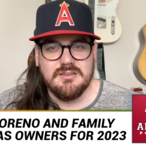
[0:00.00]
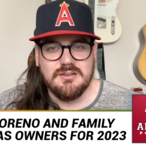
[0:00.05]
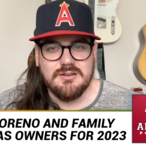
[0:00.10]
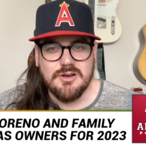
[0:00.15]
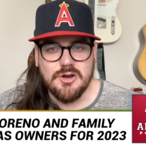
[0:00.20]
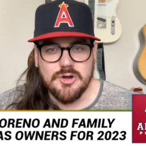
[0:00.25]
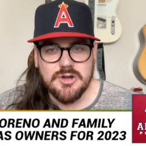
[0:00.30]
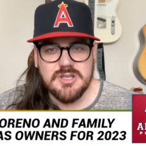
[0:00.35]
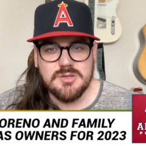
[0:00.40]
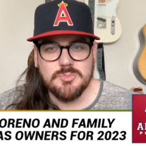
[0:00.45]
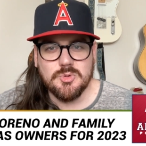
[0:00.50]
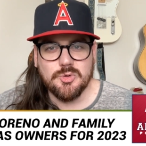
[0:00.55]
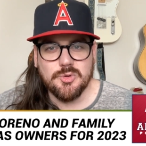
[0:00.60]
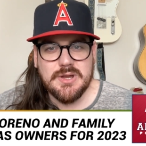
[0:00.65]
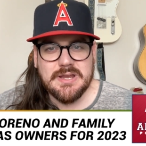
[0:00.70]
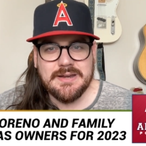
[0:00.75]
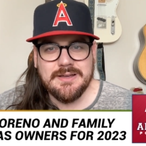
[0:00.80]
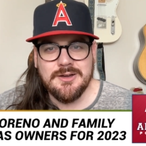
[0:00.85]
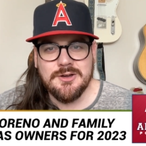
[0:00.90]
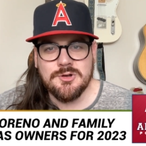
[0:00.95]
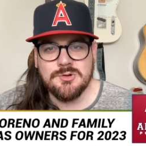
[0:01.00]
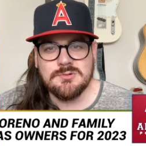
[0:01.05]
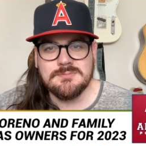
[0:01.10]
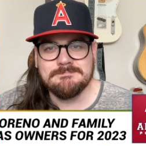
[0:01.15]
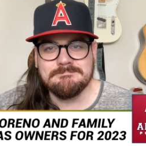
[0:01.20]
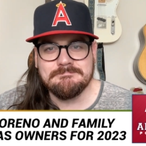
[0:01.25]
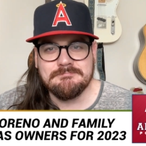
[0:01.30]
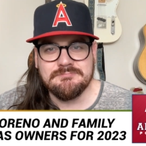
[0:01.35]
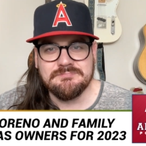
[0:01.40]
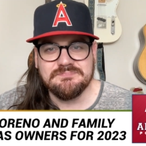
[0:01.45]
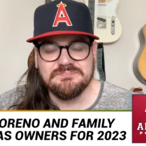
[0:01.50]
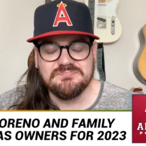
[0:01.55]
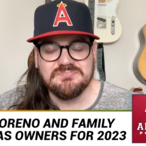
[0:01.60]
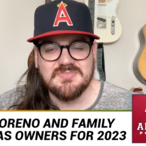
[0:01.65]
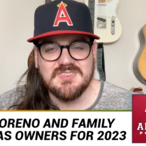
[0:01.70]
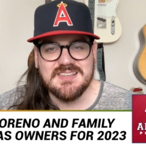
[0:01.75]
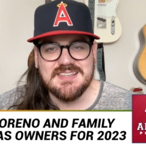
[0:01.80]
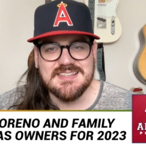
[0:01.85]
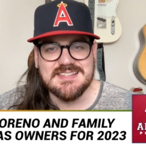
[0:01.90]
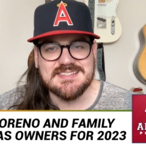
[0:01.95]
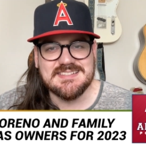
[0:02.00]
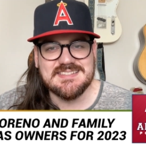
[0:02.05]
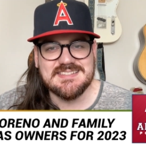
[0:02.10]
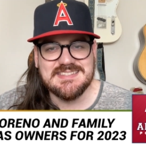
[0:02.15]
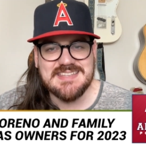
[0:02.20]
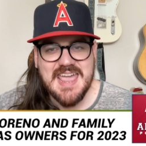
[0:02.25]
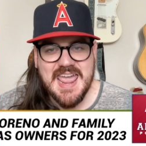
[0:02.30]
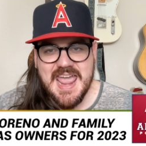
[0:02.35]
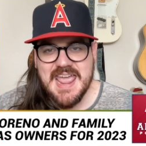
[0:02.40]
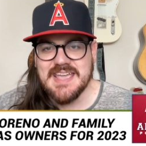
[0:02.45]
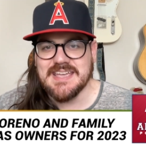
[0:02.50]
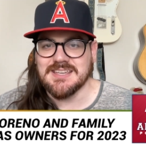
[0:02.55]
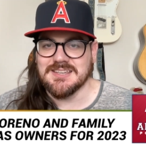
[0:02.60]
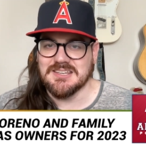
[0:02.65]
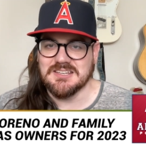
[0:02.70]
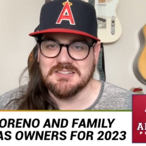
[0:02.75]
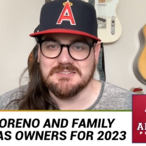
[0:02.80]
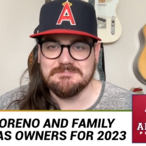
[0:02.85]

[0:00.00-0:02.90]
Arte Moreno is staying.